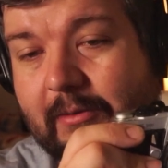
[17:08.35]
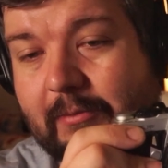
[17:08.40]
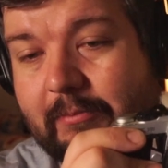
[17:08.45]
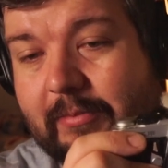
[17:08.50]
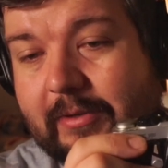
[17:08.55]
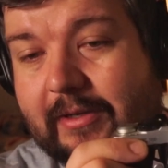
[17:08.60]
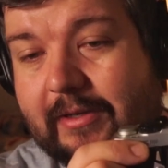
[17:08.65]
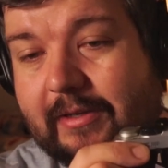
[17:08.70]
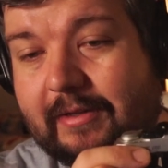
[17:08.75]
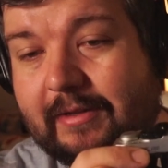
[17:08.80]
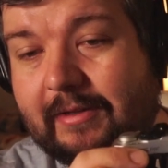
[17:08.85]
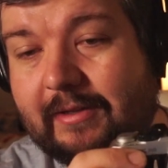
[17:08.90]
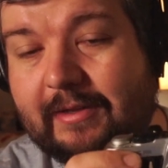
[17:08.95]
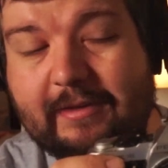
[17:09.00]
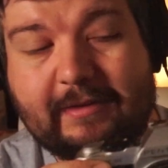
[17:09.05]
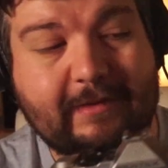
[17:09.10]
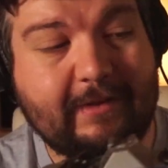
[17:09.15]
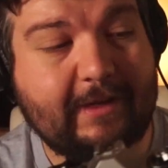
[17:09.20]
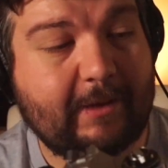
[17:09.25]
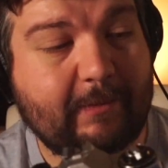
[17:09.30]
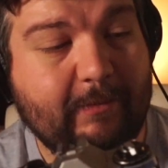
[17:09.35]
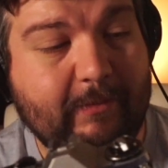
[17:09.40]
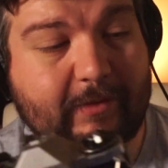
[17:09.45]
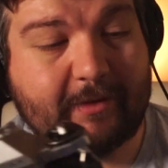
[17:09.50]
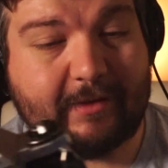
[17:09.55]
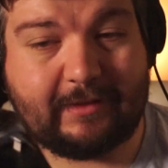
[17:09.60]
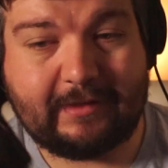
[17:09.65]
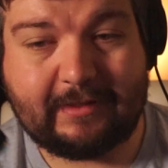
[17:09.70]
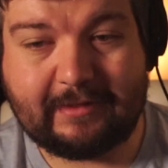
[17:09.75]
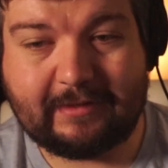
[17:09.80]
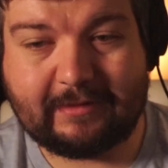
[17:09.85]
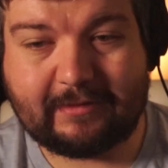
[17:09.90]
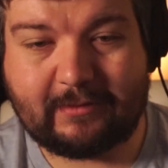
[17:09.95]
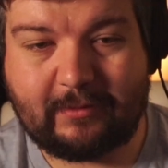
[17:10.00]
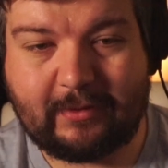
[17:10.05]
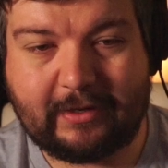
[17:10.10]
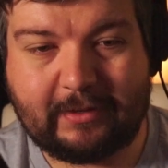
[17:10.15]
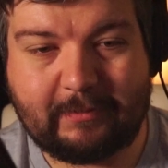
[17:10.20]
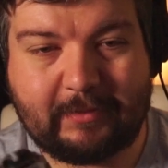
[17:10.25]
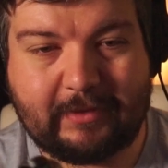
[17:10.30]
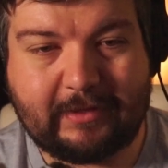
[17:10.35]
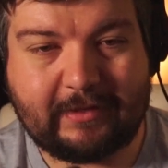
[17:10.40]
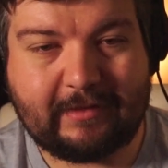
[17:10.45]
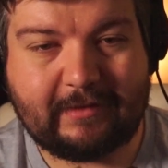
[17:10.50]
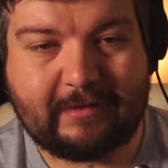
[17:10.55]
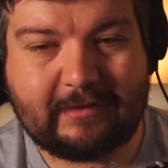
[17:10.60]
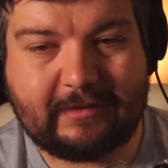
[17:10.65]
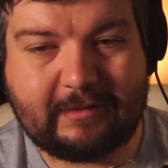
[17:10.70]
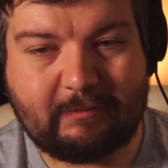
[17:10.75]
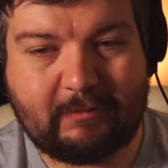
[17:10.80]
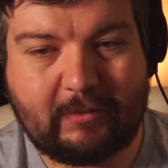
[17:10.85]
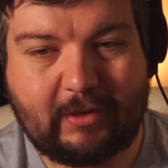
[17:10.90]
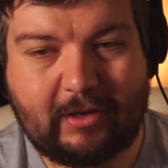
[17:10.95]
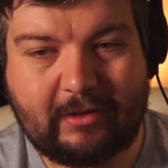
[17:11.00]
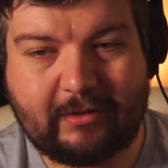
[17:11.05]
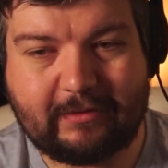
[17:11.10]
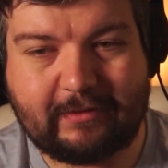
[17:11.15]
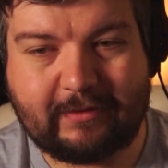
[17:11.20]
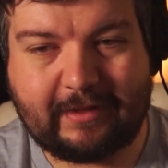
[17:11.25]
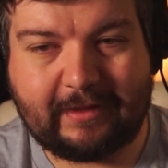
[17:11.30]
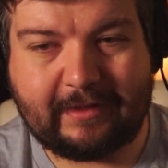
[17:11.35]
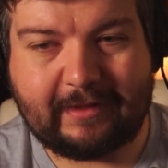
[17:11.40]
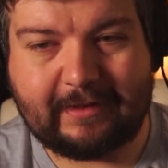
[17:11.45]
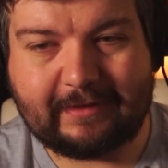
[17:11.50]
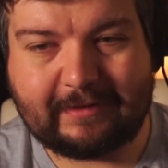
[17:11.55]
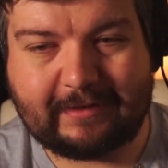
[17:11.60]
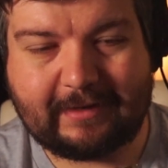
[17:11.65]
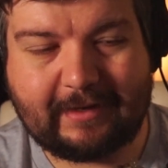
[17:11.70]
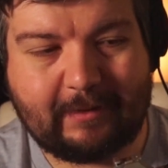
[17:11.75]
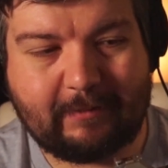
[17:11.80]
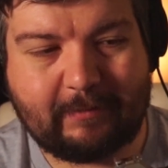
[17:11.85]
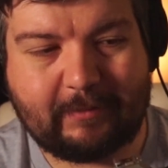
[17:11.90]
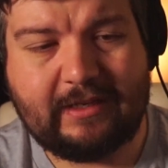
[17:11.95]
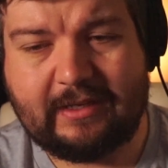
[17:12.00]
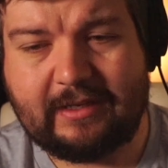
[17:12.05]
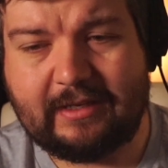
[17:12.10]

but this camera is quite a bit smaller than this camera.